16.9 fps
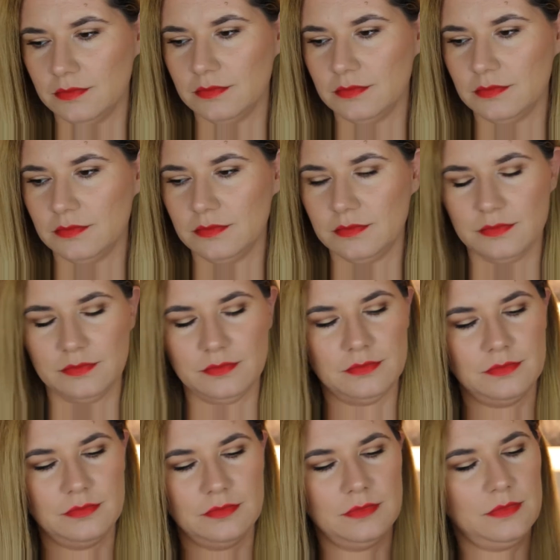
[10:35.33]

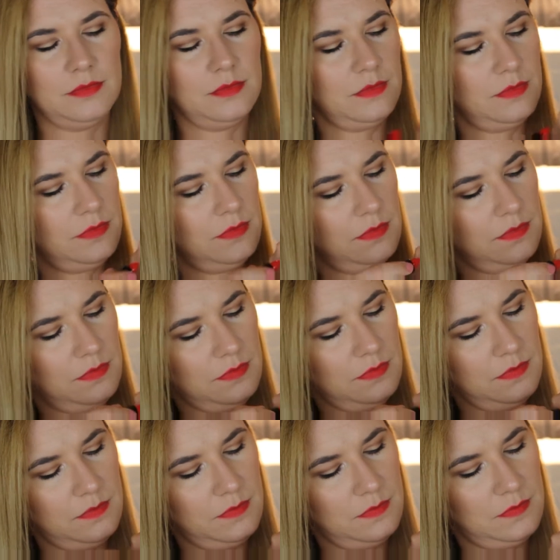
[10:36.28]

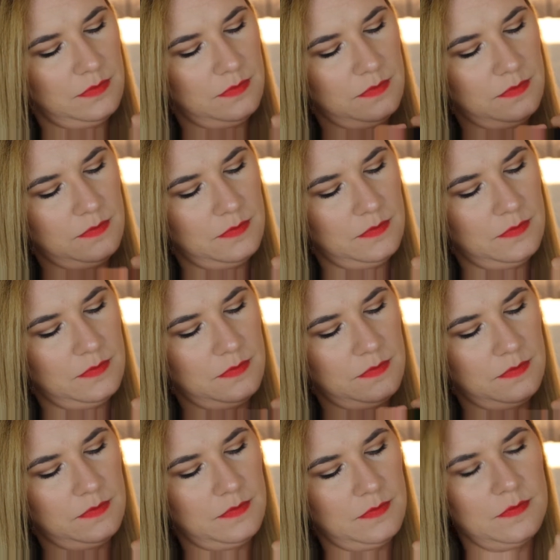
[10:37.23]

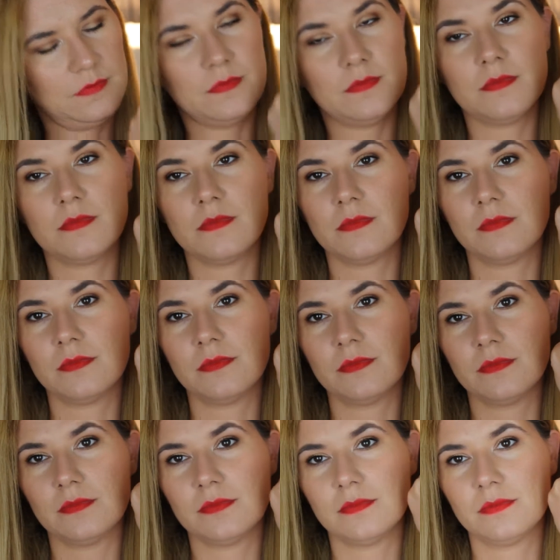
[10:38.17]

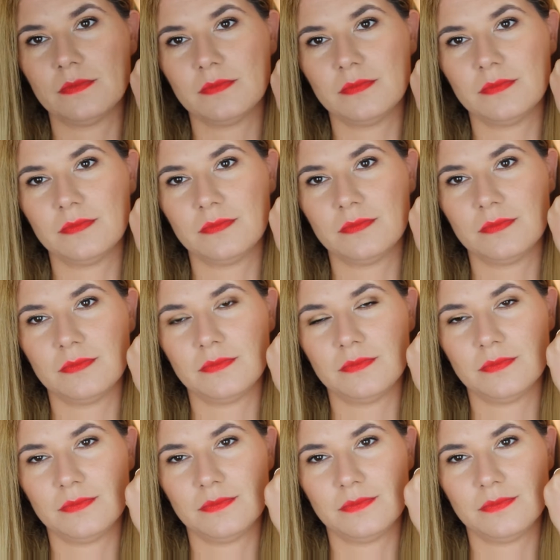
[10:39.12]

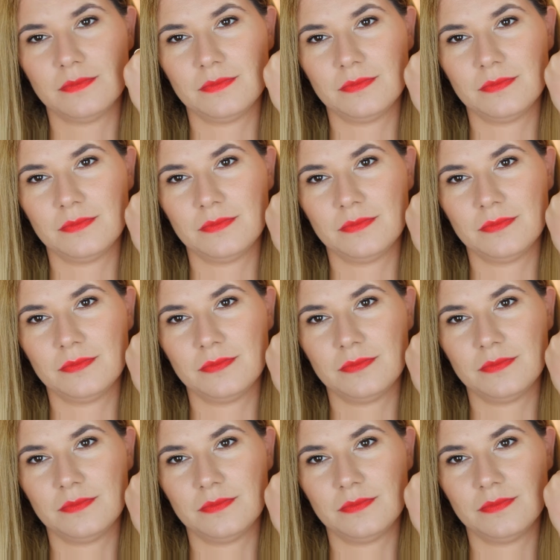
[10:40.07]

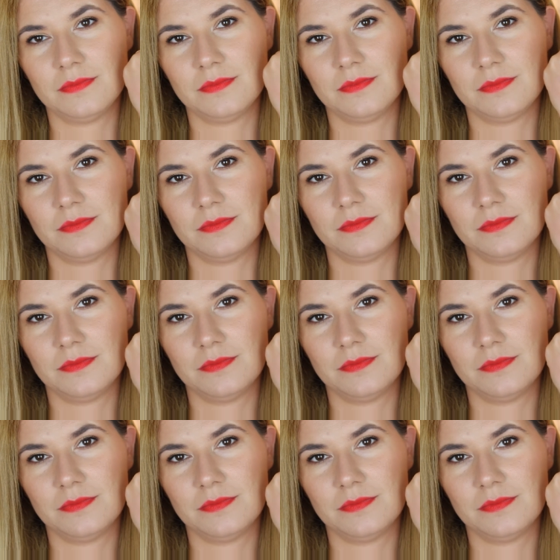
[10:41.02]
Nobody speaks.